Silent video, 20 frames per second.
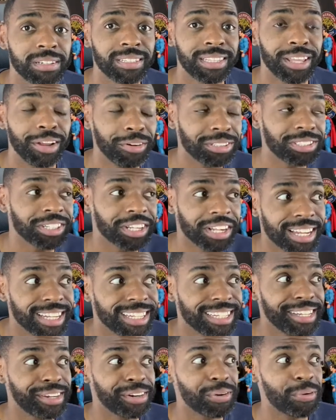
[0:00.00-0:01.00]
There is a
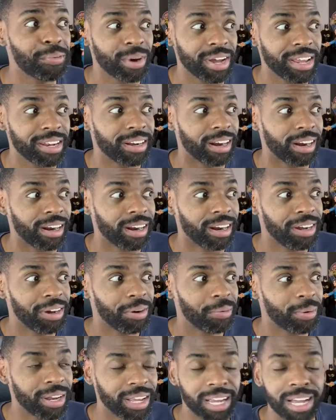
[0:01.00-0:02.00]
clear winner
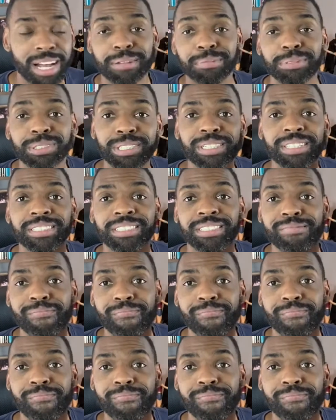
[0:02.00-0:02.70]
when it comes to